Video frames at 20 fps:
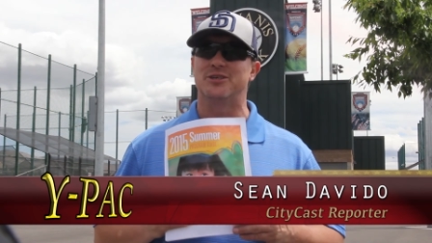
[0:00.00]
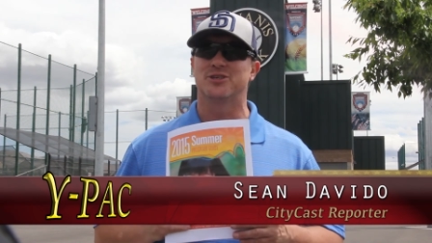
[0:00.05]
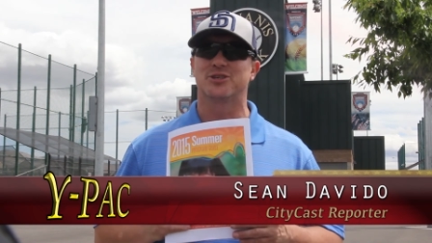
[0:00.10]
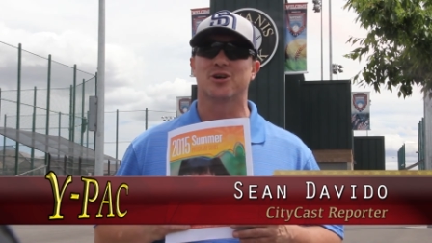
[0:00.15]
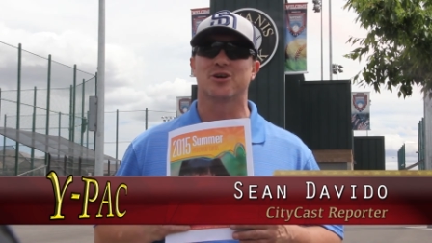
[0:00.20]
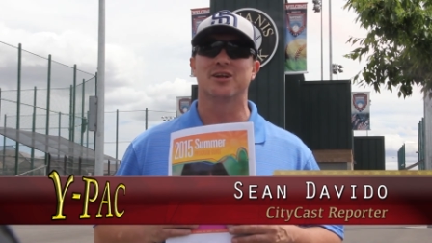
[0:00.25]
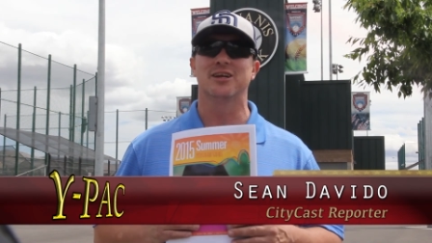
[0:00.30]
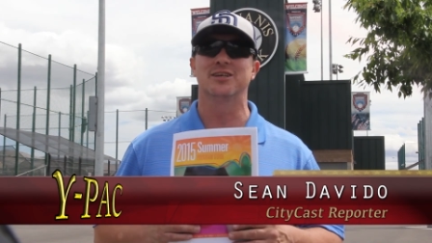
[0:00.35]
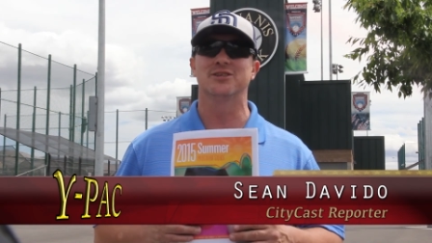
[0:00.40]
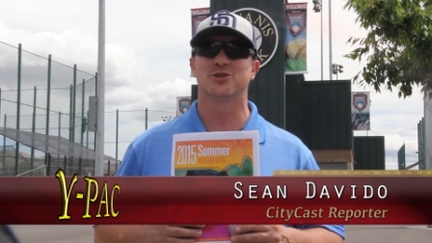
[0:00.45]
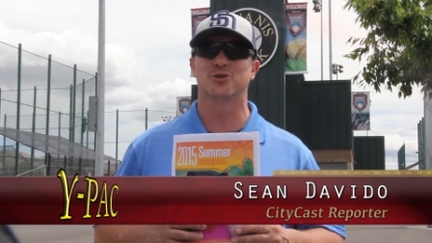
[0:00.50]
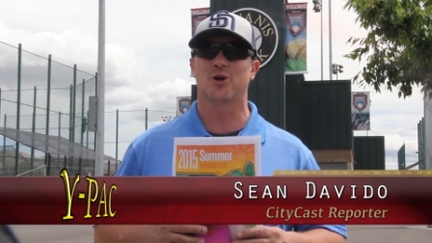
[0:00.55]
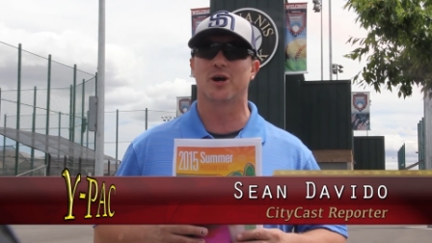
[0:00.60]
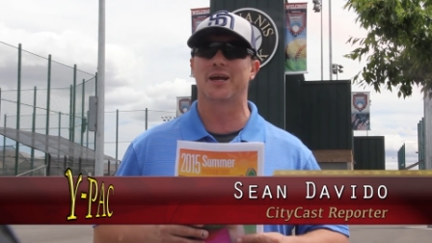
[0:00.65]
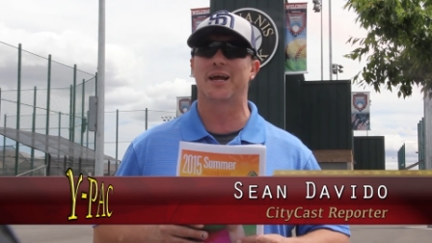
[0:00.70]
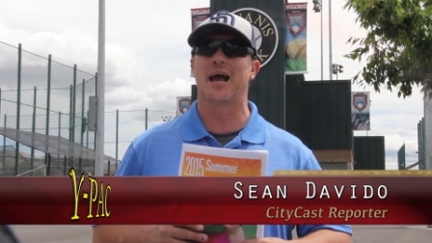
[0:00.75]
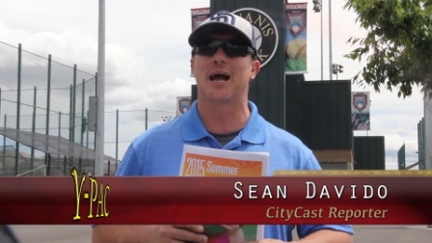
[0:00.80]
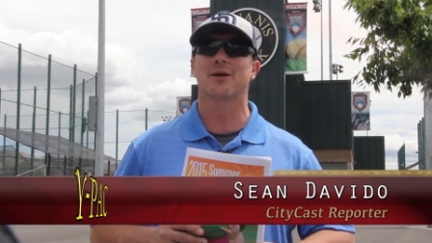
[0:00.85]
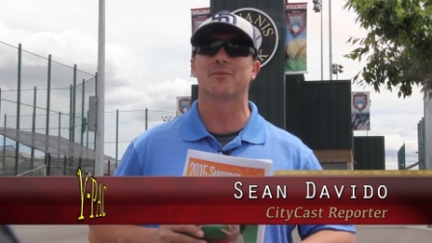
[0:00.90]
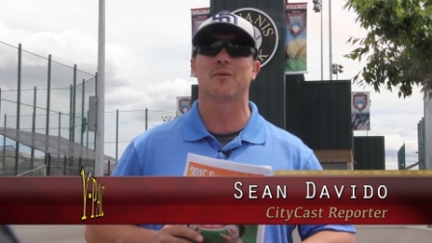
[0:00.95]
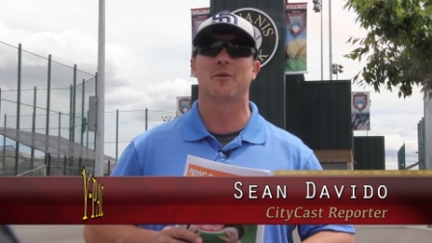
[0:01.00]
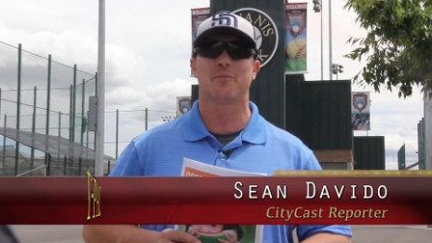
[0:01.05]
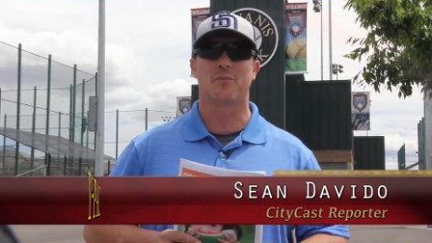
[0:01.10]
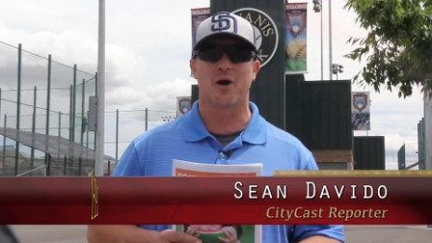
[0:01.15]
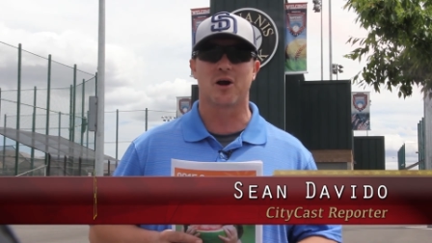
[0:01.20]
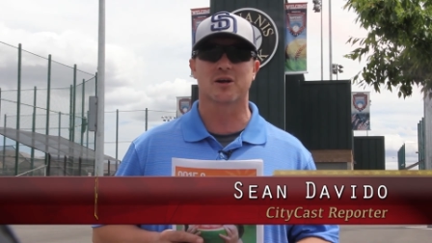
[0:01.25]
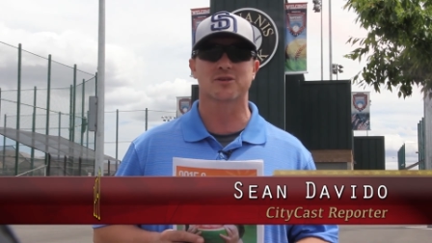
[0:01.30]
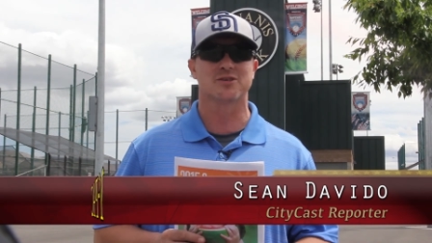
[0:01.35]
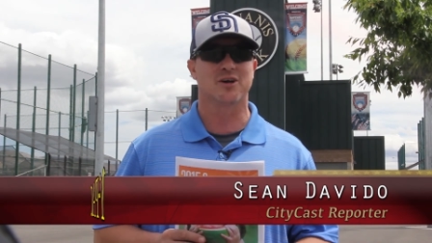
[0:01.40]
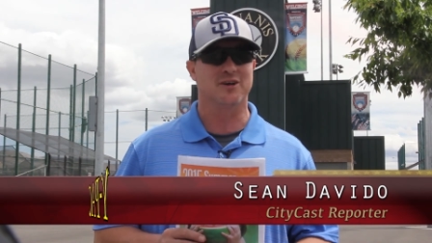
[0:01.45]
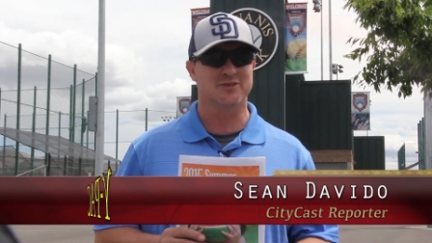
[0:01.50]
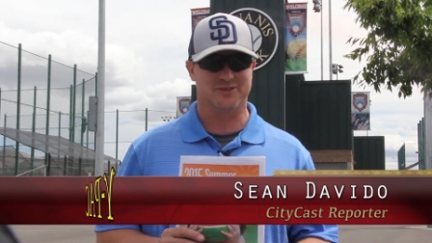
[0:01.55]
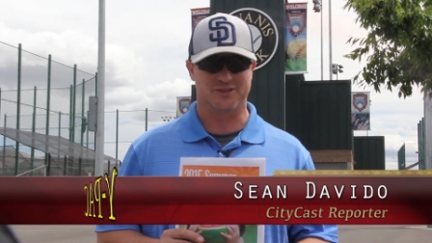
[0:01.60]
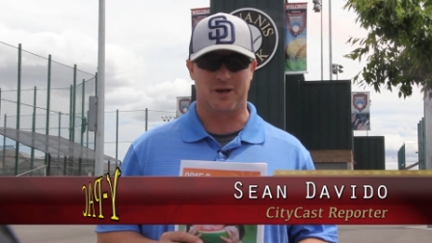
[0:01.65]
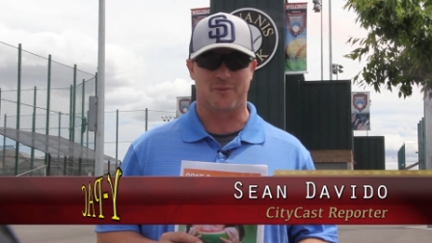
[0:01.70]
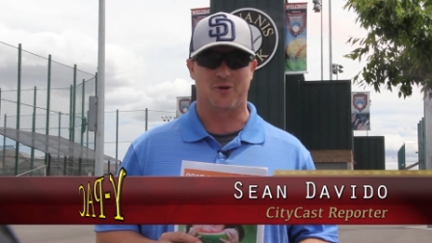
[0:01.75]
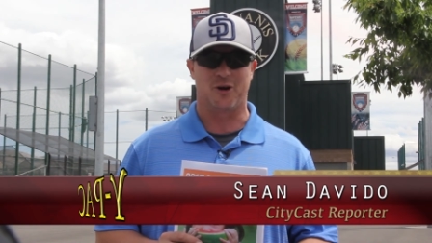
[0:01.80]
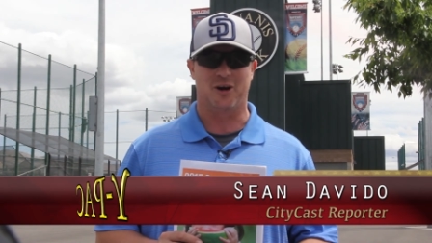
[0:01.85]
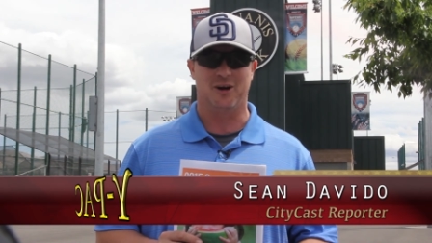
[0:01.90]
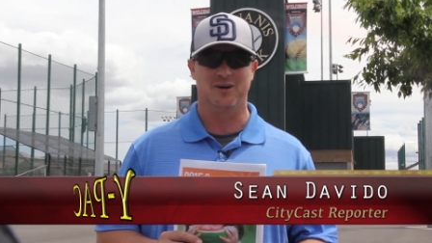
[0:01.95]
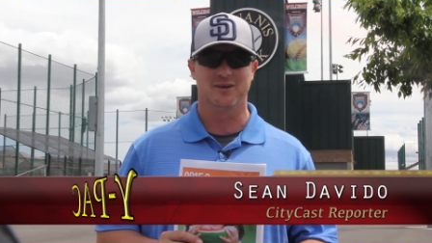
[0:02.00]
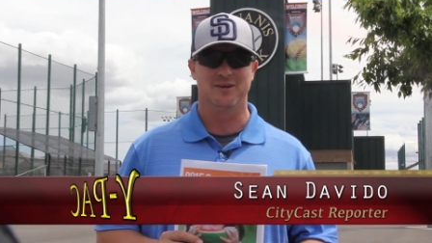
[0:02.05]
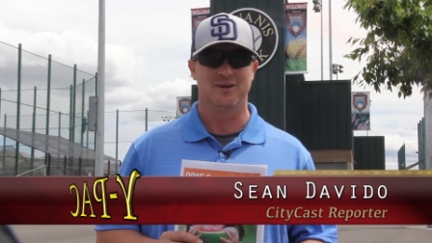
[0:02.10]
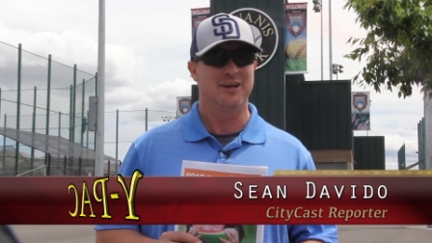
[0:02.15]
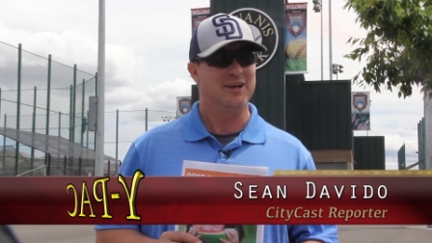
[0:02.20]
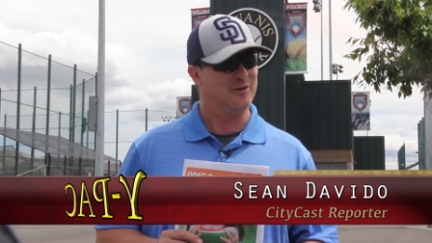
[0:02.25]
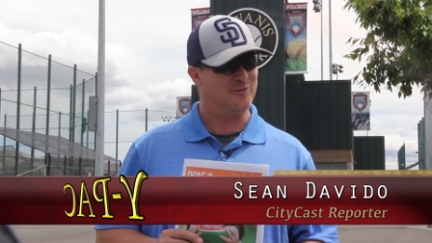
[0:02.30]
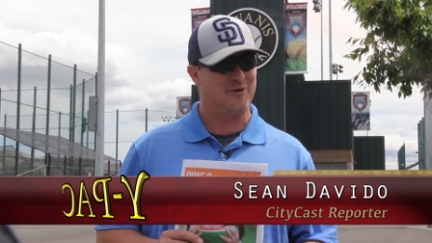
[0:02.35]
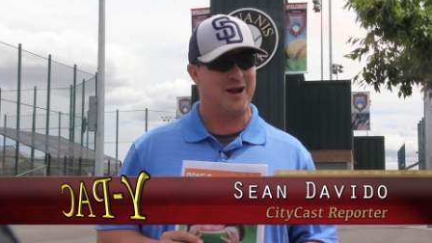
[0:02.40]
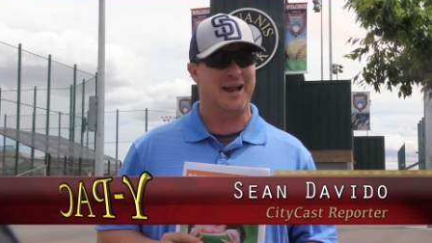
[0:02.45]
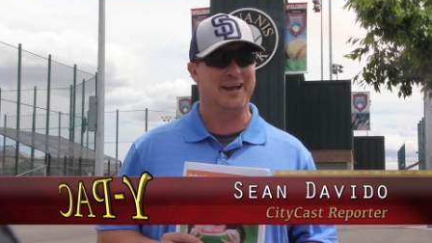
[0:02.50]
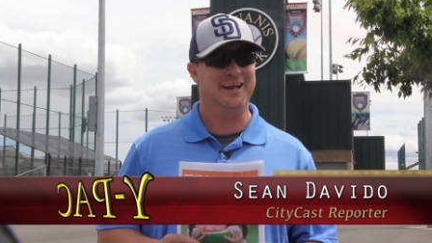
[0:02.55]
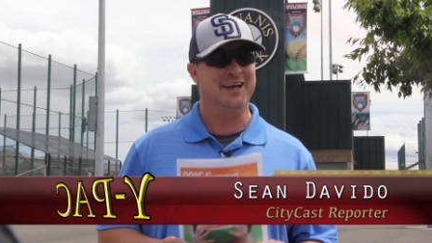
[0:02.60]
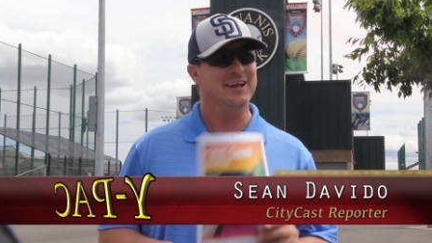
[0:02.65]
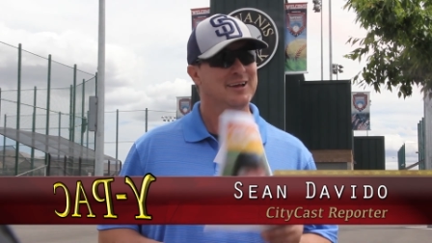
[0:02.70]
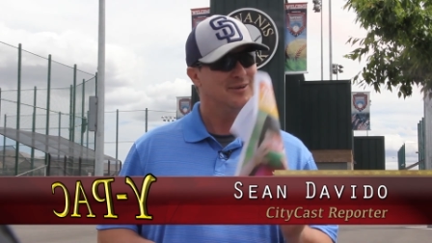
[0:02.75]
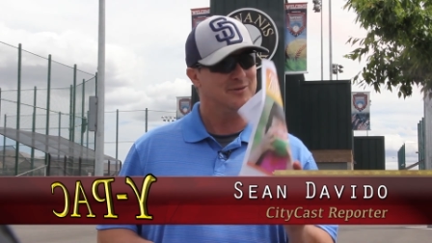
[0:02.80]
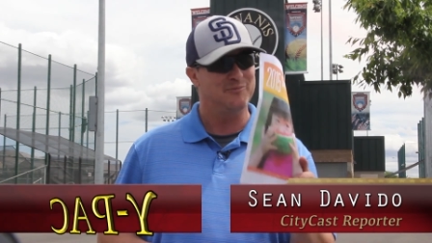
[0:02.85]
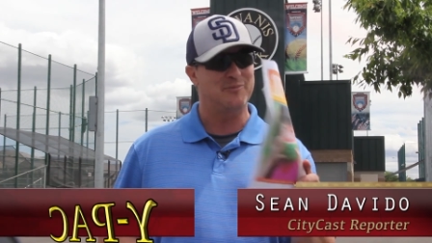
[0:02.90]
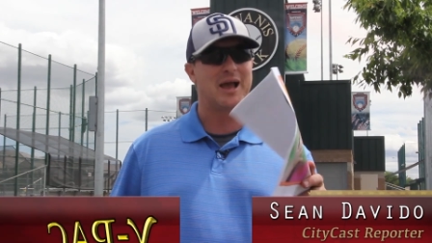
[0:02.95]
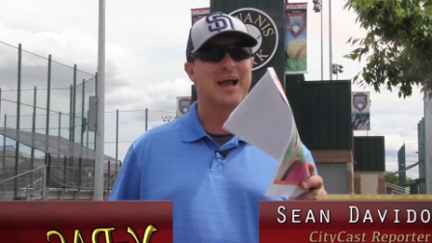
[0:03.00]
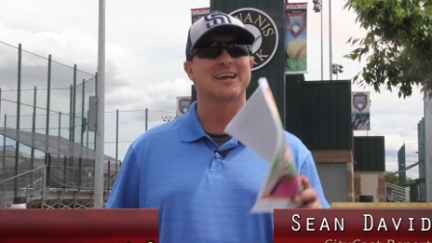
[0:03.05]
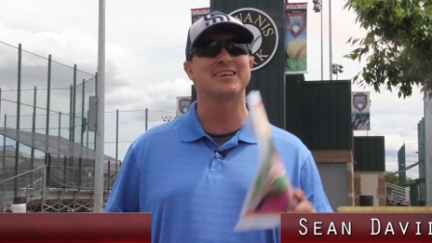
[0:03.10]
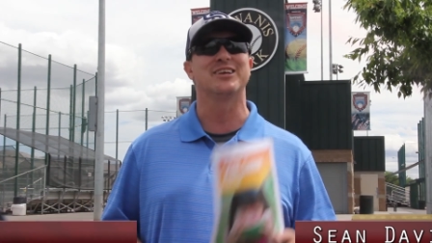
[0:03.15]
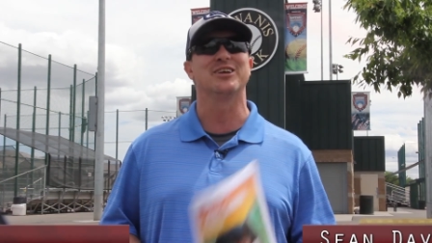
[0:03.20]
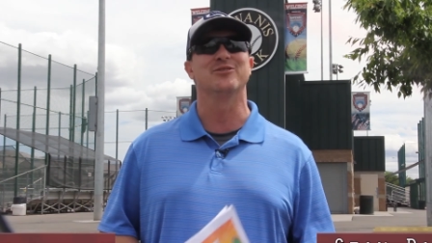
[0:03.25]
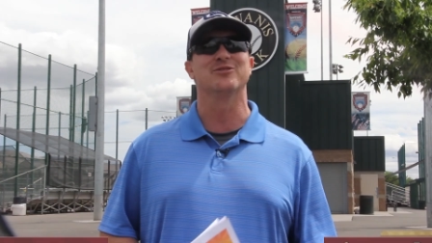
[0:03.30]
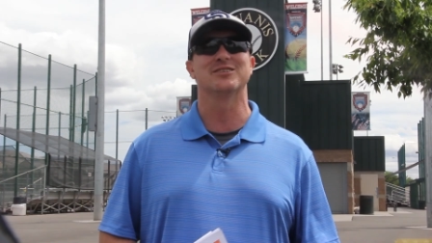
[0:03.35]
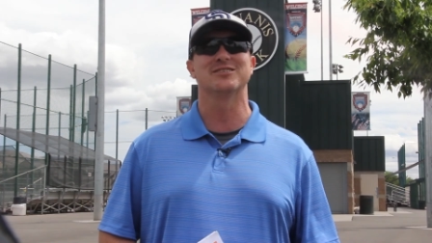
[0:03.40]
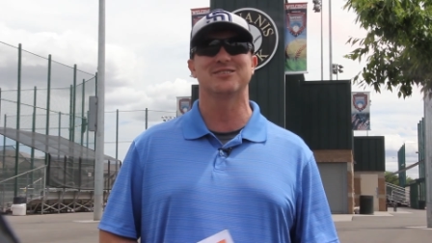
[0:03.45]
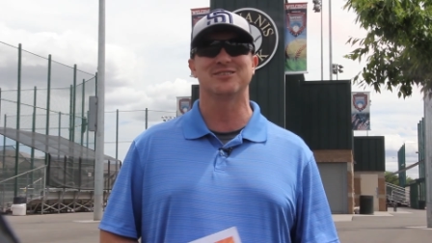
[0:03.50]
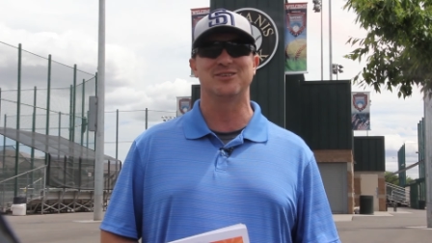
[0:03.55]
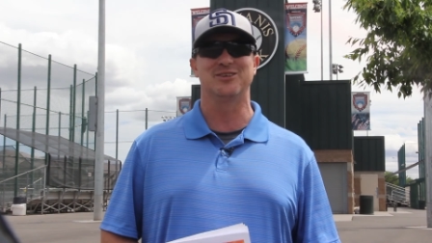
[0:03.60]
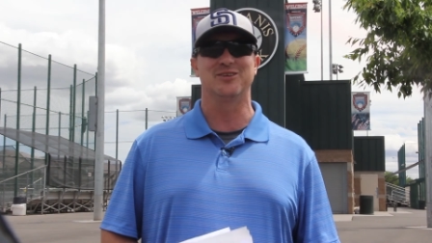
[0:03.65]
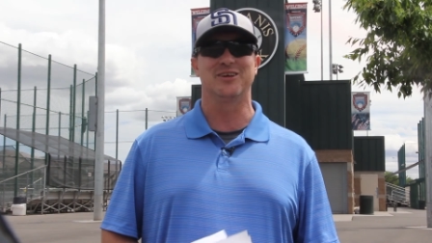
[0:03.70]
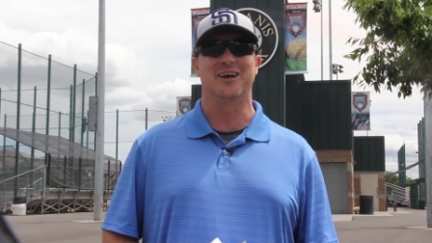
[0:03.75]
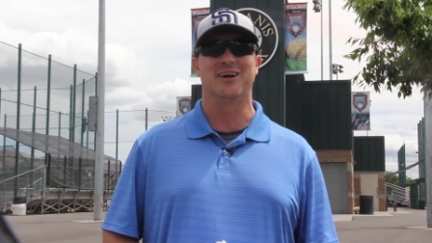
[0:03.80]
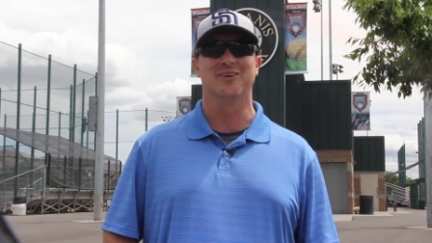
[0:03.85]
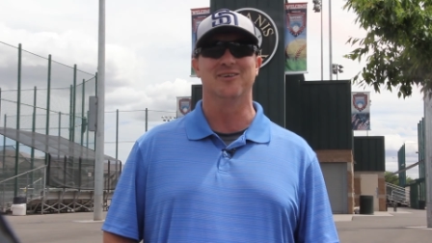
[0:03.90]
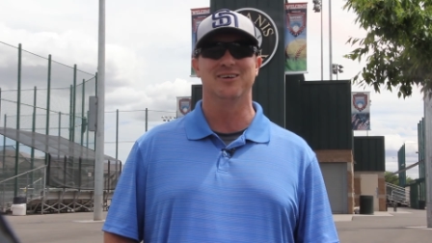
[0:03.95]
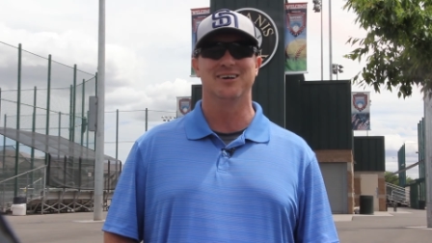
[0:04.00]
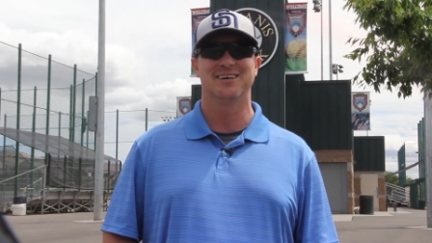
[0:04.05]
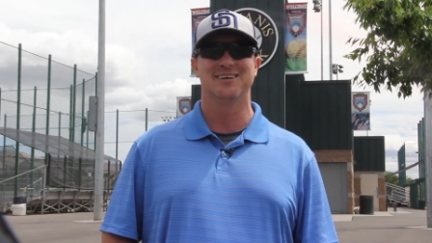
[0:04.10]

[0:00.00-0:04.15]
sure to enjoy Yakima Parks all summer. And Randy, back to you in the studio.